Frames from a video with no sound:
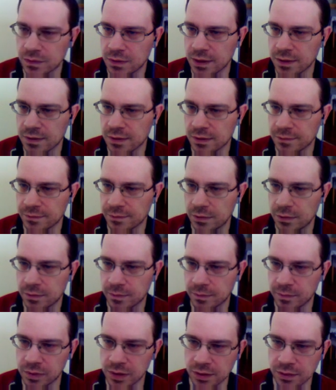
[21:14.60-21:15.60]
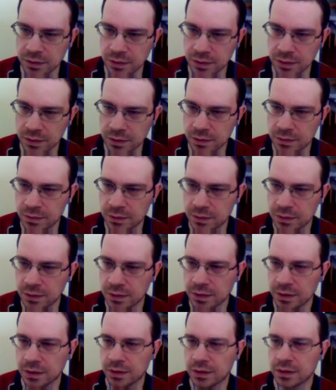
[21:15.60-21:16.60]
Knight c4, plundering.
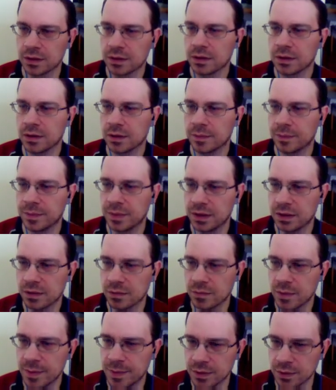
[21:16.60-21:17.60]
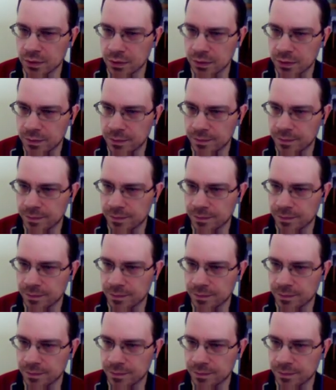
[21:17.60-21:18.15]
It's maybe not.